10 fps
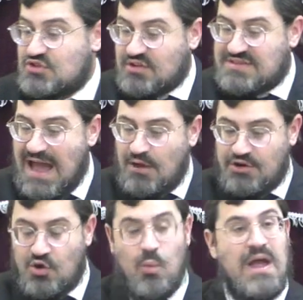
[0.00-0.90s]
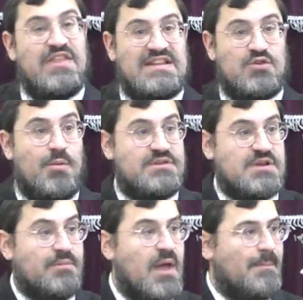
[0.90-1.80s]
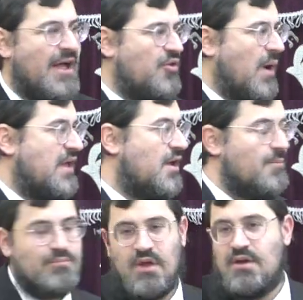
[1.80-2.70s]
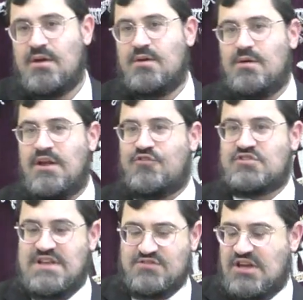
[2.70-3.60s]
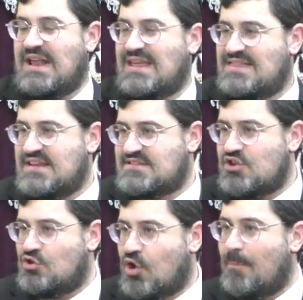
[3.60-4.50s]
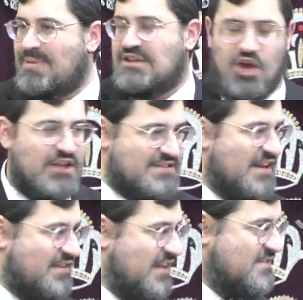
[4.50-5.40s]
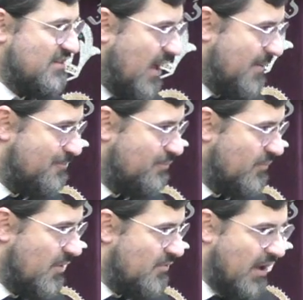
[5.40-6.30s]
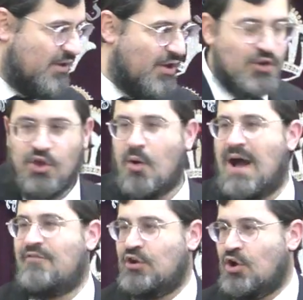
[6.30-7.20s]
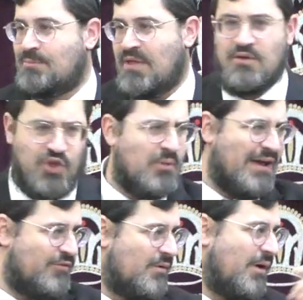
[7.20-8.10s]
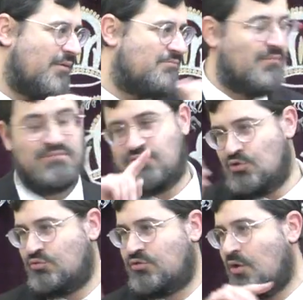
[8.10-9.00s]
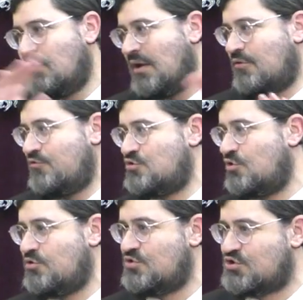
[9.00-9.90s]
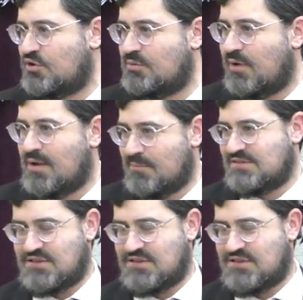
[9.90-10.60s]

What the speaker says: are down in a way that is almost, by the way, if your sleeves are like this and you're not being Yaitz in Netilas Yadayim, right? Go have a look. Don't have it. Don't. I don't know if you should or you shouldn't. Right? But